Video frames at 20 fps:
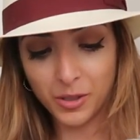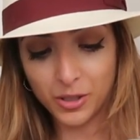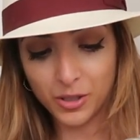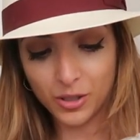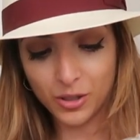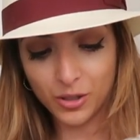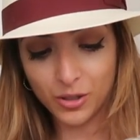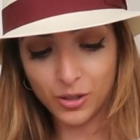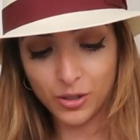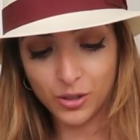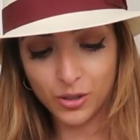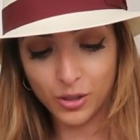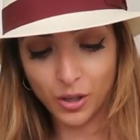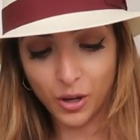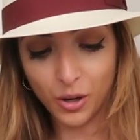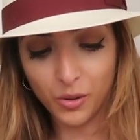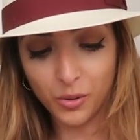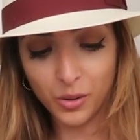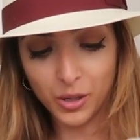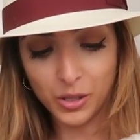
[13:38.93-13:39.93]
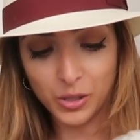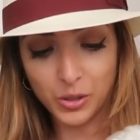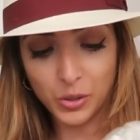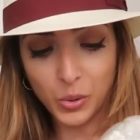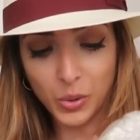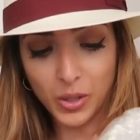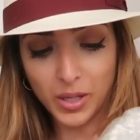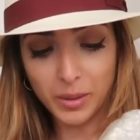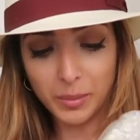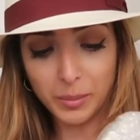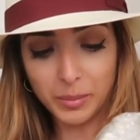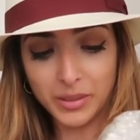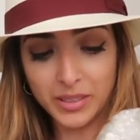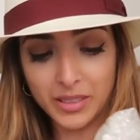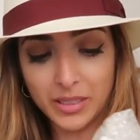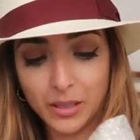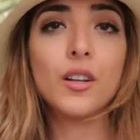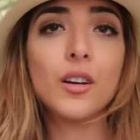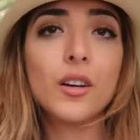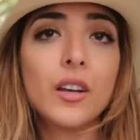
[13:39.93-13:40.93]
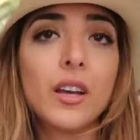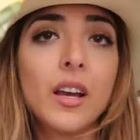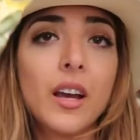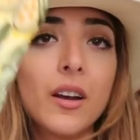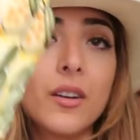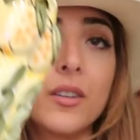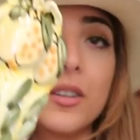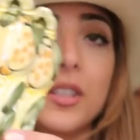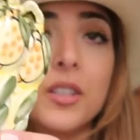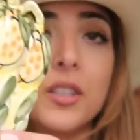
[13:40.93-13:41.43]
which are so adorbs. Look how